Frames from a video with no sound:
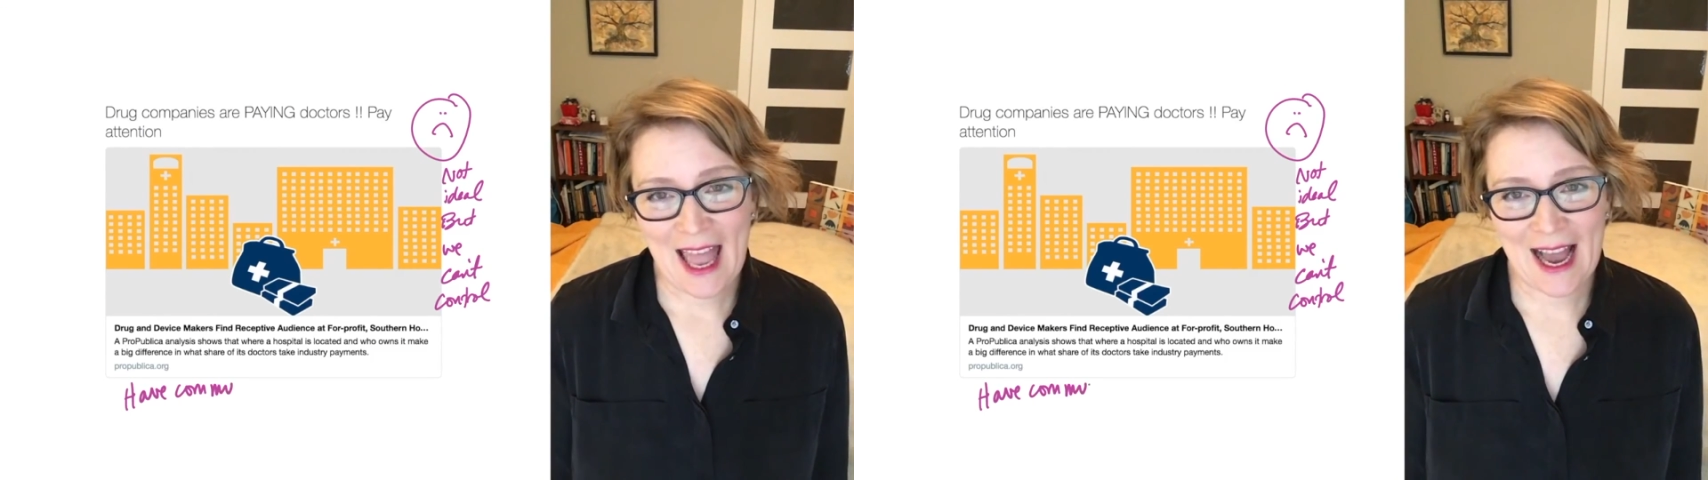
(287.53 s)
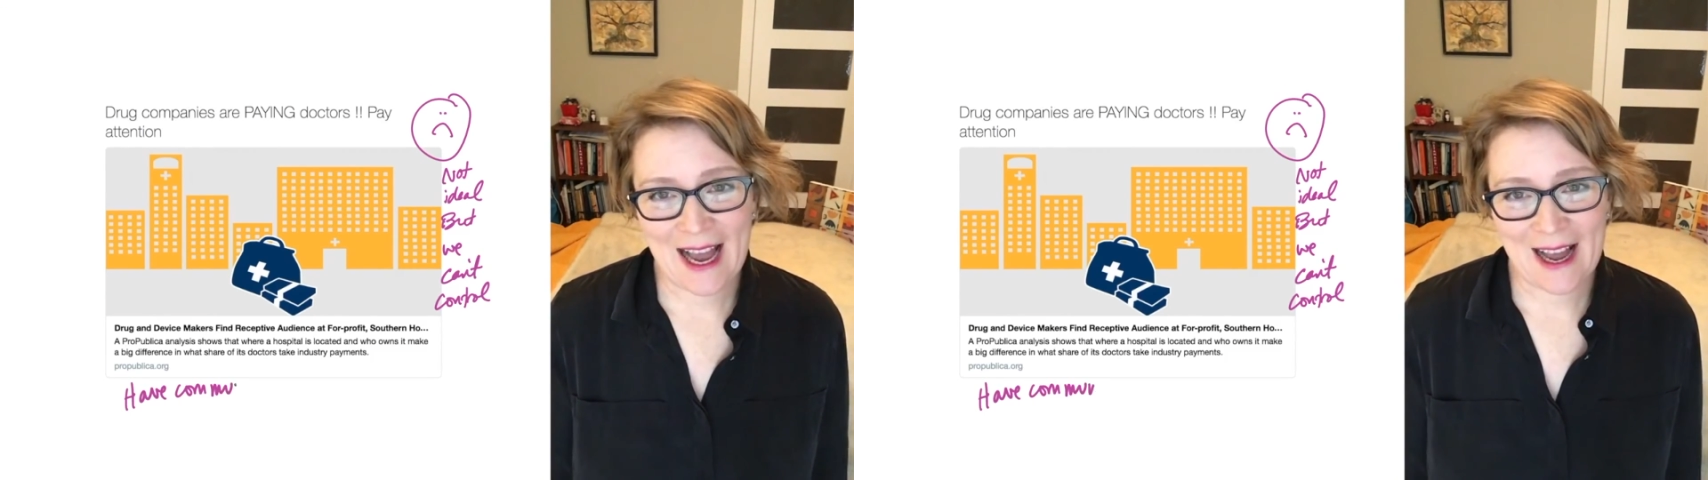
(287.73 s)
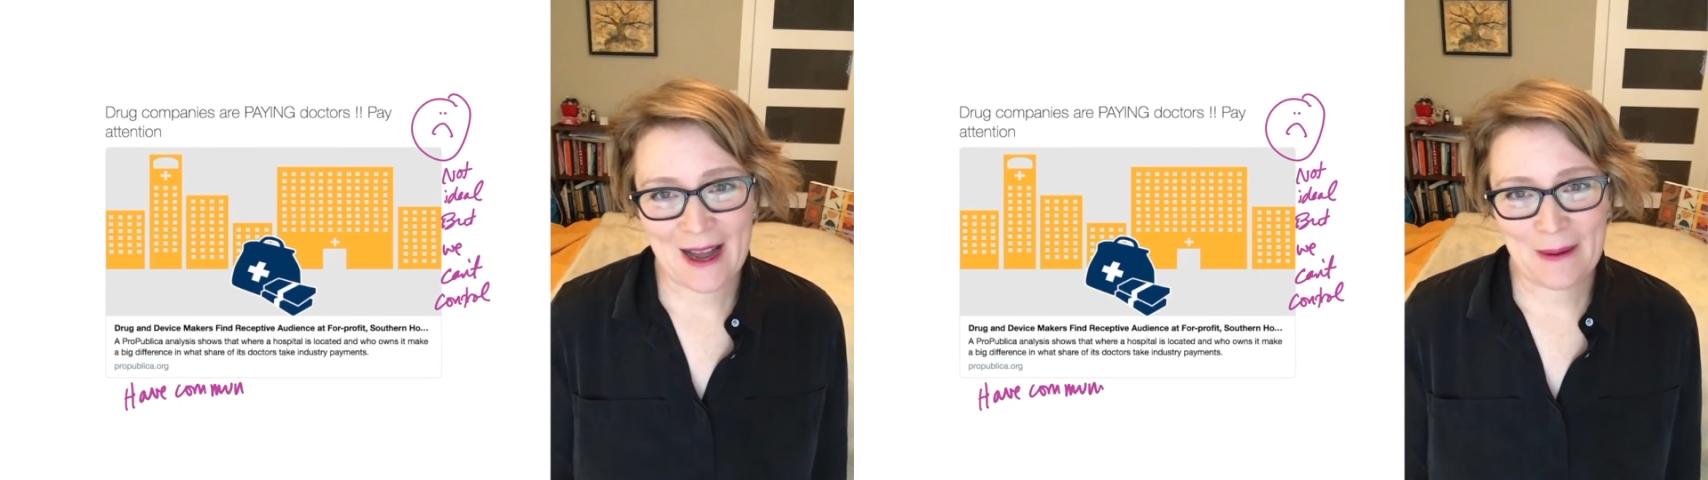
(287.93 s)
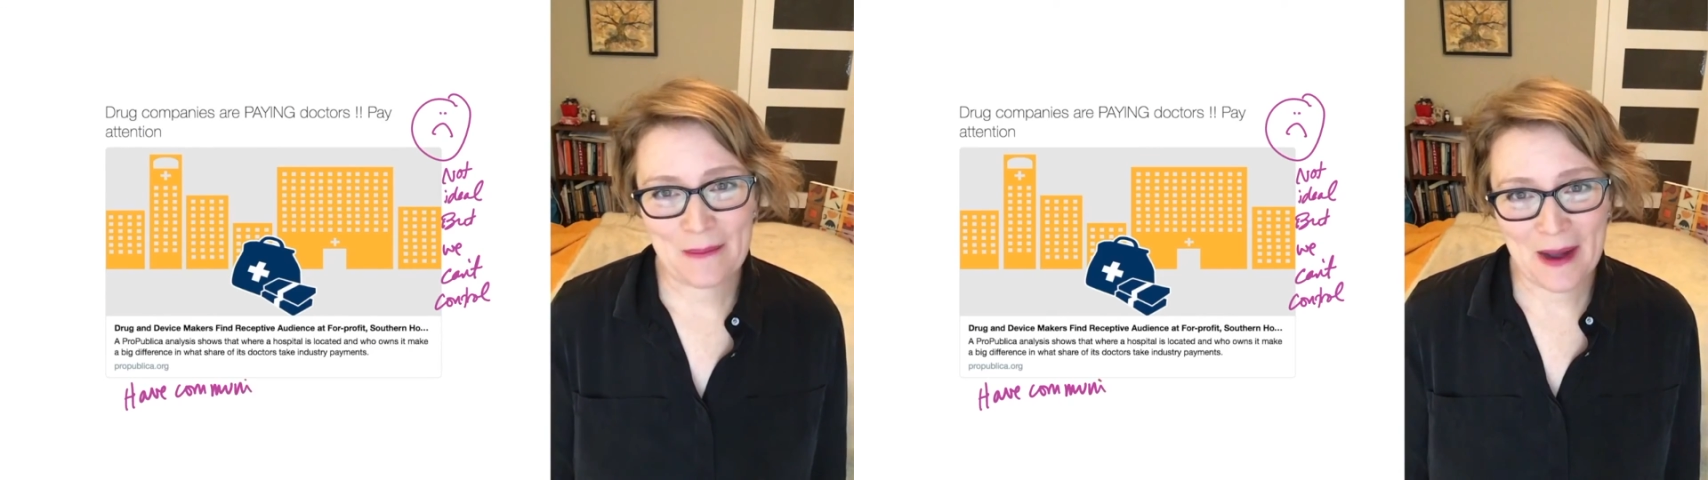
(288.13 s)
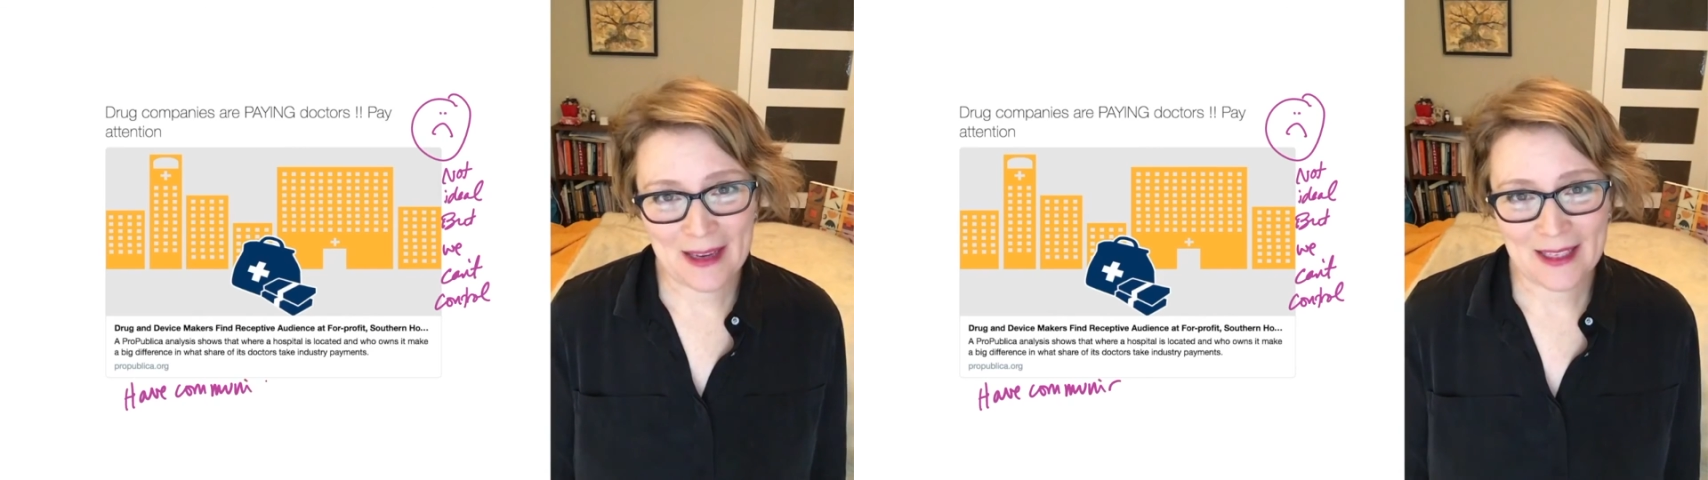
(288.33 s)

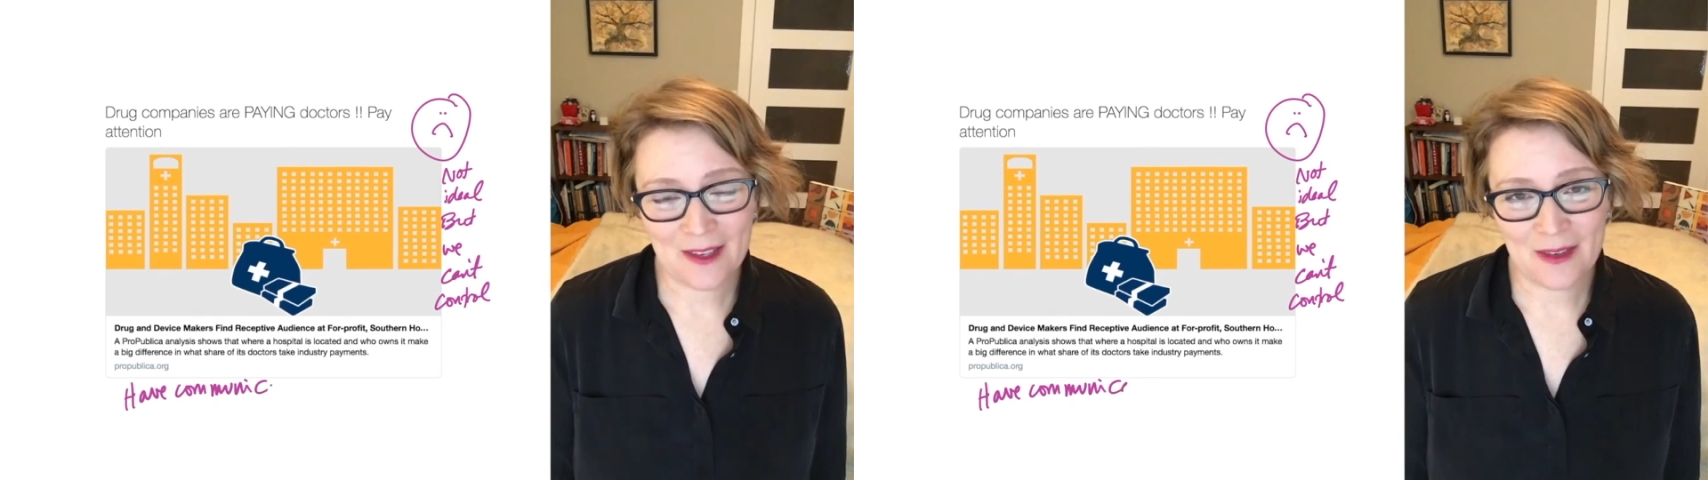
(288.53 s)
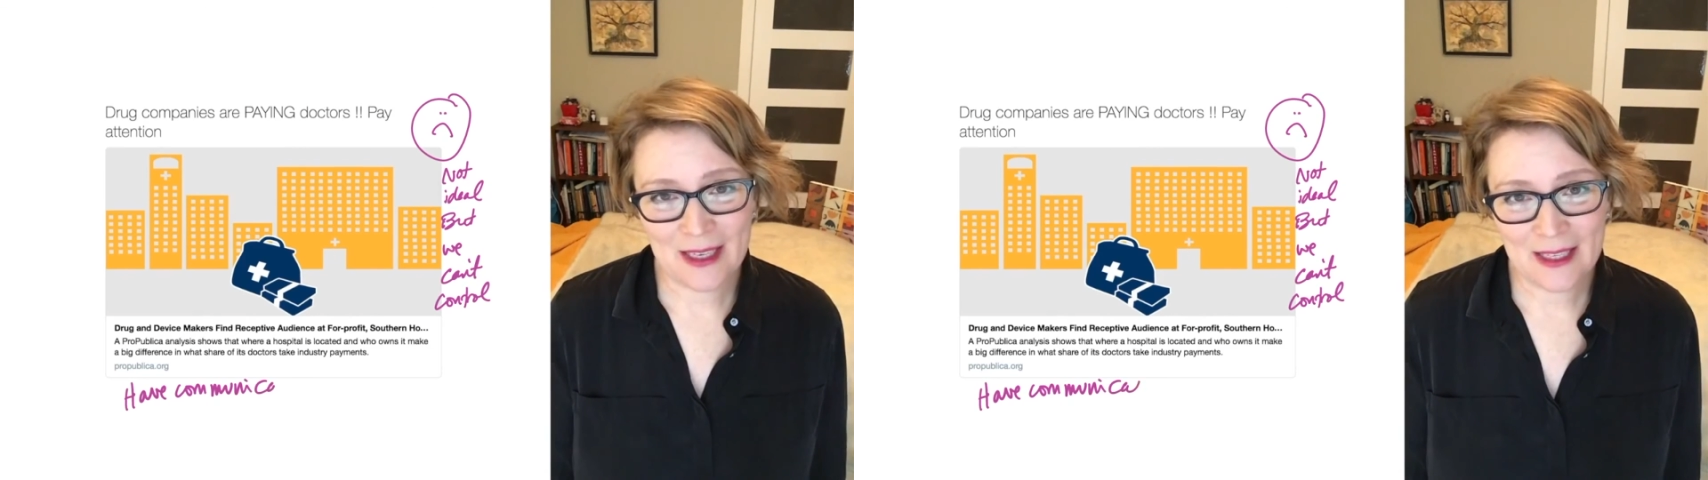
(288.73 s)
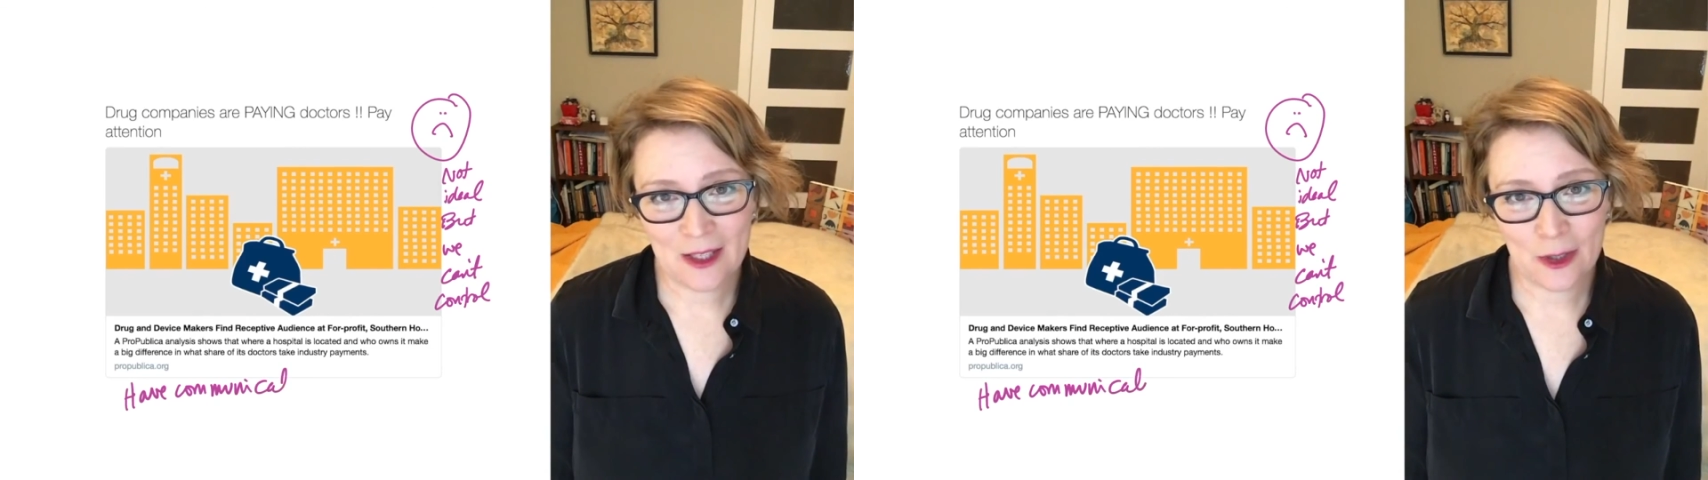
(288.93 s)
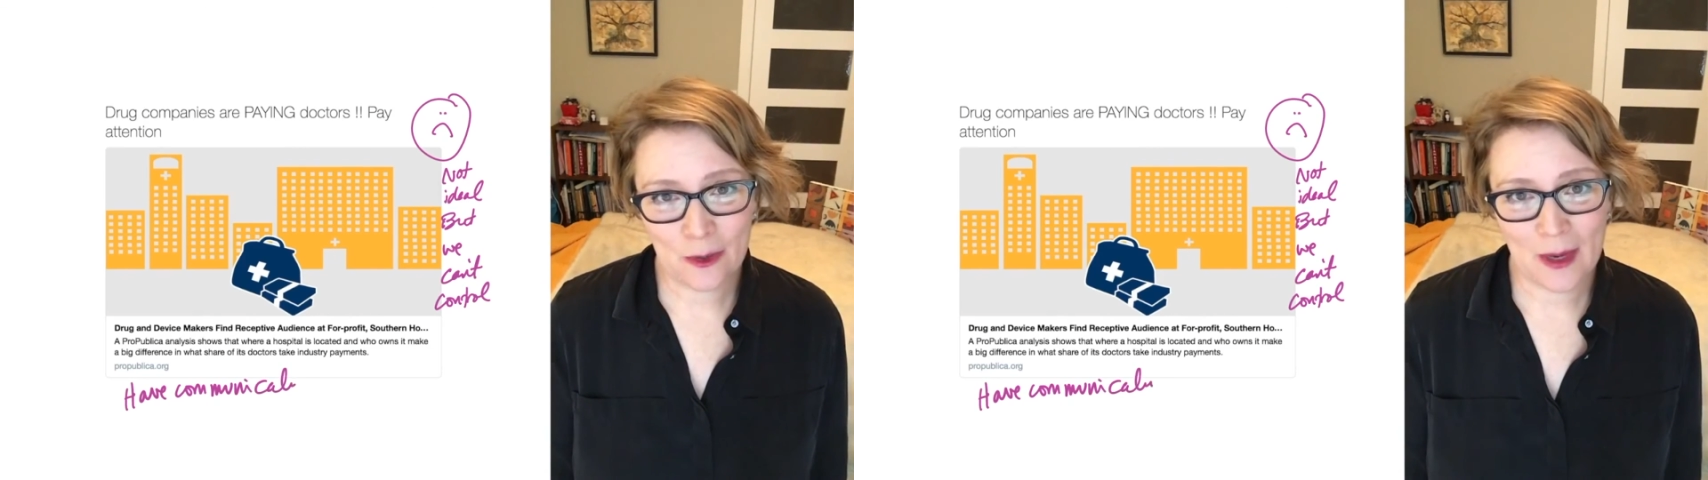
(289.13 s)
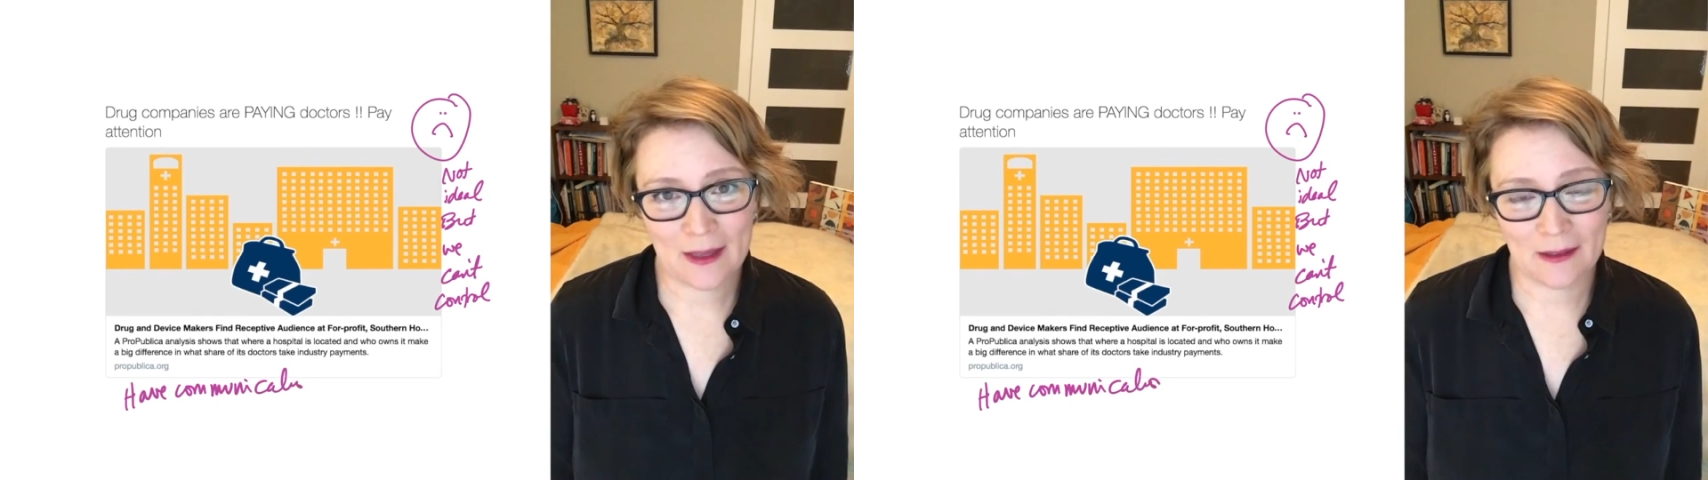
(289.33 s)
But you need
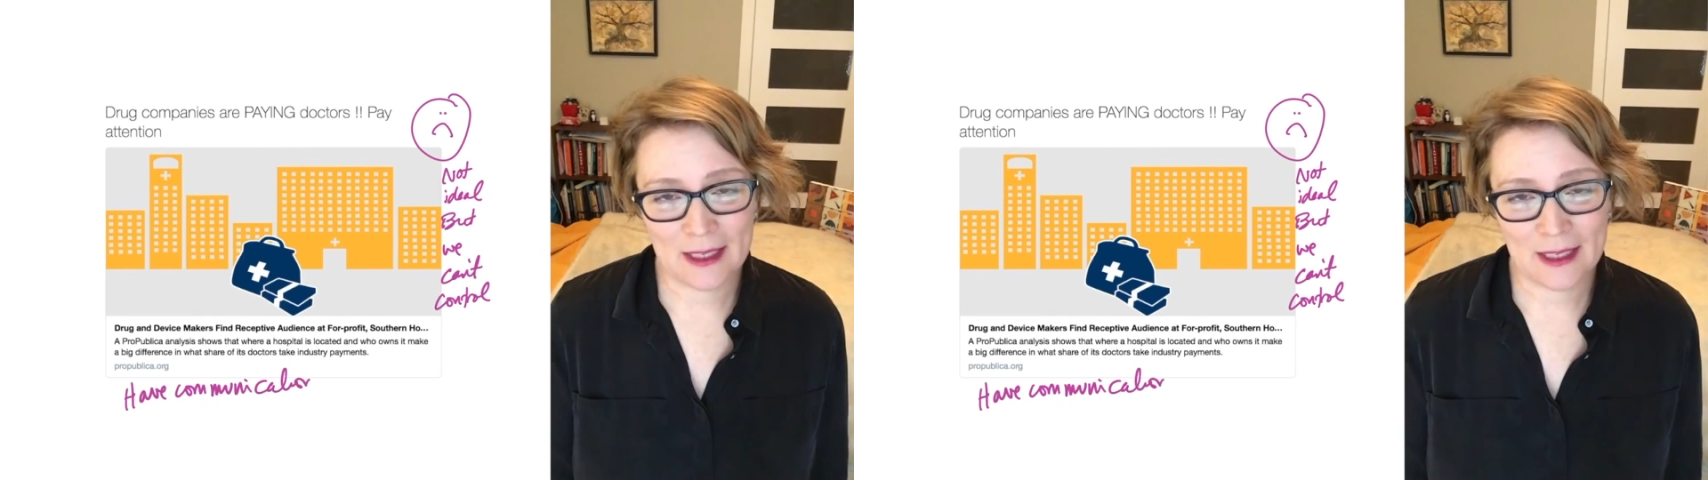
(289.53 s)
to at